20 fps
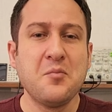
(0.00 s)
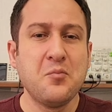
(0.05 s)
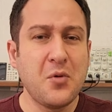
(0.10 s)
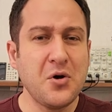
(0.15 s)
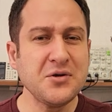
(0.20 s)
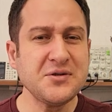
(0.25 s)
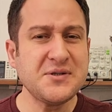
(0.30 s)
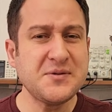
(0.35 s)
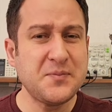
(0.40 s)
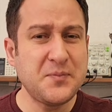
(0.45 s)

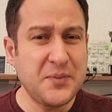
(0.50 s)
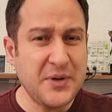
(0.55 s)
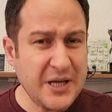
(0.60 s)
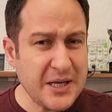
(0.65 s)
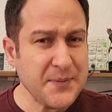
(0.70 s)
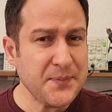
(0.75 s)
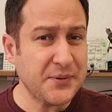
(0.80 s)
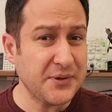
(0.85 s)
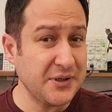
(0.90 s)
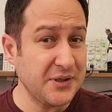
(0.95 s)
Most
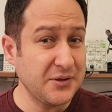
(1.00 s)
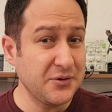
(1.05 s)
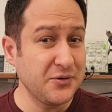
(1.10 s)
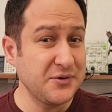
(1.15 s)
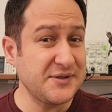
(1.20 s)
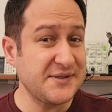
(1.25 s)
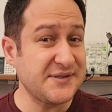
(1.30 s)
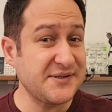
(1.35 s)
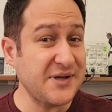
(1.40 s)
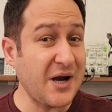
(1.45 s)
people
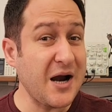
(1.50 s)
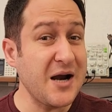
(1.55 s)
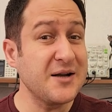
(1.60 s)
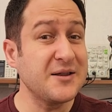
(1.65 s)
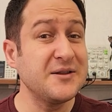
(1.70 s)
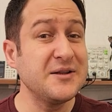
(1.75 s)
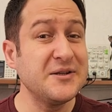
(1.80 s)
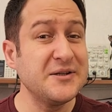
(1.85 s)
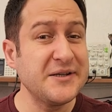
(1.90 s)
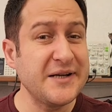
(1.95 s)
who
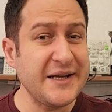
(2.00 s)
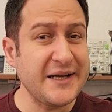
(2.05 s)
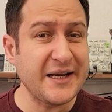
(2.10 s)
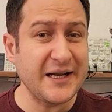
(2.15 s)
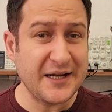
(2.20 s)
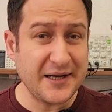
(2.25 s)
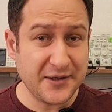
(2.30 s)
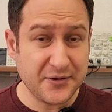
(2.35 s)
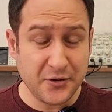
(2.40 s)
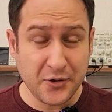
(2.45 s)
start learning
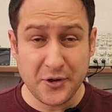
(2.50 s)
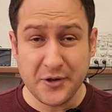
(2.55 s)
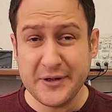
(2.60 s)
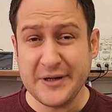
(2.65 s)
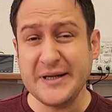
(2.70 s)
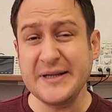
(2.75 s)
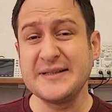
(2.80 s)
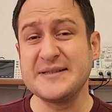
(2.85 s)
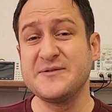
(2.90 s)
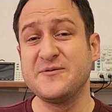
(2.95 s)

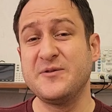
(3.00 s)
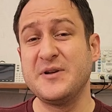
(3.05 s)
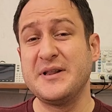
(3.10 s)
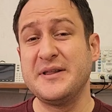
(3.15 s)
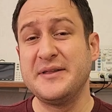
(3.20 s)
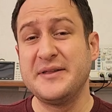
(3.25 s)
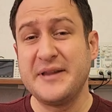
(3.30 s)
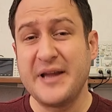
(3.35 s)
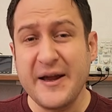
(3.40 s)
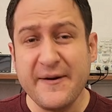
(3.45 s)
electronics will
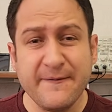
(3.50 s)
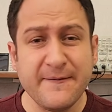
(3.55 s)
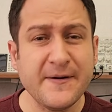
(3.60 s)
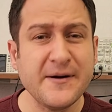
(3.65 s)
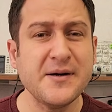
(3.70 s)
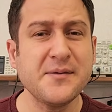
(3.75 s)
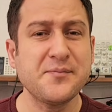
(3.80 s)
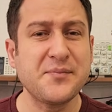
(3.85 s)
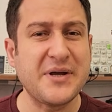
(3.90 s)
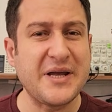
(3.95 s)

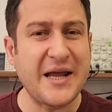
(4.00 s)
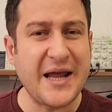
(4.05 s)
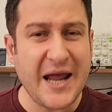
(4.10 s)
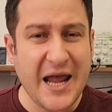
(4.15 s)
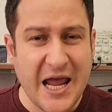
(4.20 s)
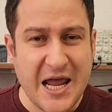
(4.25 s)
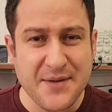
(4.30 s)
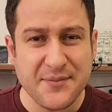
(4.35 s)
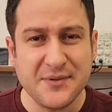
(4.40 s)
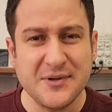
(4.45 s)
never be
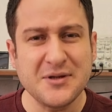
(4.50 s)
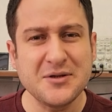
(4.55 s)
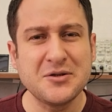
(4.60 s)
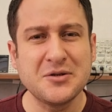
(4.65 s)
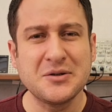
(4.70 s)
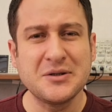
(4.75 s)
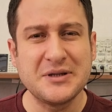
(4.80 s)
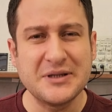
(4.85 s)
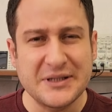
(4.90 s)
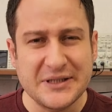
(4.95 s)
able
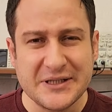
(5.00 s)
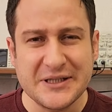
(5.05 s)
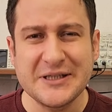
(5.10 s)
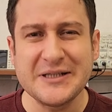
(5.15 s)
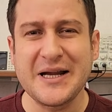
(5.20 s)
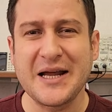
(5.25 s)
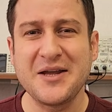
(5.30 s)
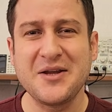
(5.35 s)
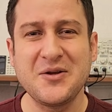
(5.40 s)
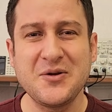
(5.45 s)
to
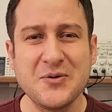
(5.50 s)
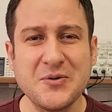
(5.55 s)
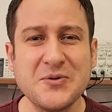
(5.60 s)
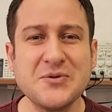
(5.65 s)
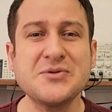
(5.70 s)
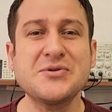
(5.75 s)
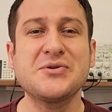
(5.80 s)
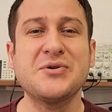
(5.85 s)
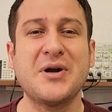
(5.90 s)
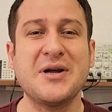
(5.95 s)
learn and
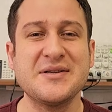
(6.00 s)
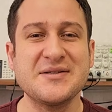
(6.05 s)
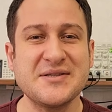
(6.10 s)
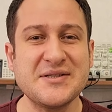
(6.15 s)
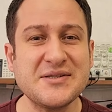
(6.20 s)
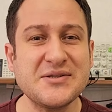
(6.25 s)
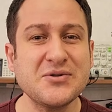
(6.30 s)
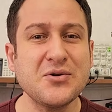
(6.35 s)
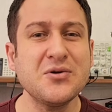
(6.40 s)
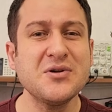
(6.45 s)
use
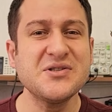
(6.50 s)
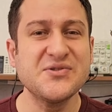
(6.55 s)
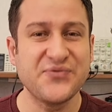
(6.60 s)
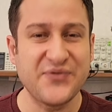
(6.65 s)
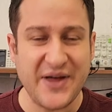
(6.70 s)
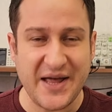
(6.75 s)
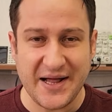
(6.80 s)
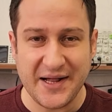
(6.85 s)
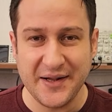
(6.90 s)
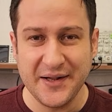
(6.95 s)
transistors
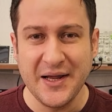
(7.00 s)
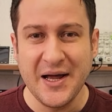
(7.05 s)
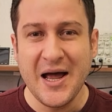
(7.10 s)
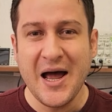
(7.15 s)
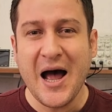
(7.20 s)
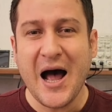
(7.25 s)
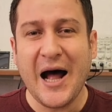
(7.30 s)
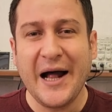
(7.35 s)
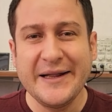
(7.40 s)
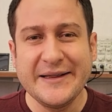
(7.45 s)
well
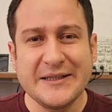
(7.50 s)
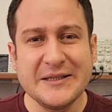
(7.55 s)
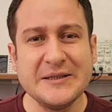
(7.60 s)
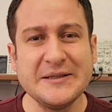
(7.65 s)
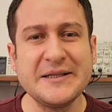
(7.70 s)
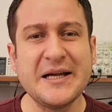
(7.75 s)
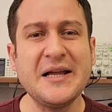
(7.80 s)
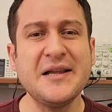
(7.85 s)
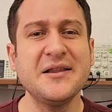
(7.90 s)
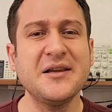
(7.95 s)
until
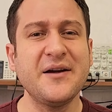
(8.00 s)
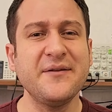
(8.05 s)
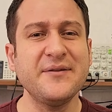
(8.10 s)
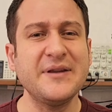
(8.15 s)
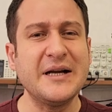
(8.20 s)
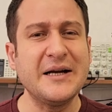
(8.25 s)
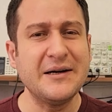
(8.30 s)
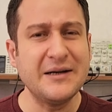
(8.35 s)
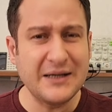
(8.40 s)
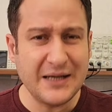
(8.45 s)
the end of
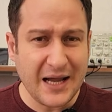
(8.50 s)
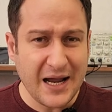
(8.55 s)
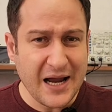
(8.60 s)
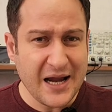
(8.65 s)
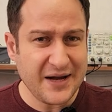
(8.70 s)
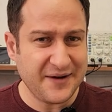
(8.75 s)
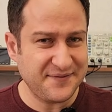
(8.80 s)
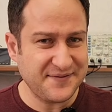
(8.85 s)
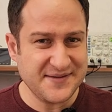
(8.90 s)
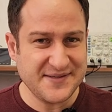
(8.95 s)
their
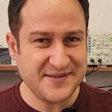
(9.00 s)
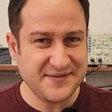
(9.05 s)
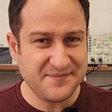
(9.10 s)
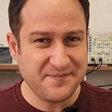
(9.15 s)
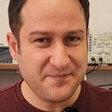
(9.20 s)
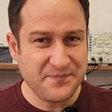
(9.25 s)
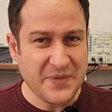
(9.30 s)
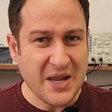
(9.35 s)
lives.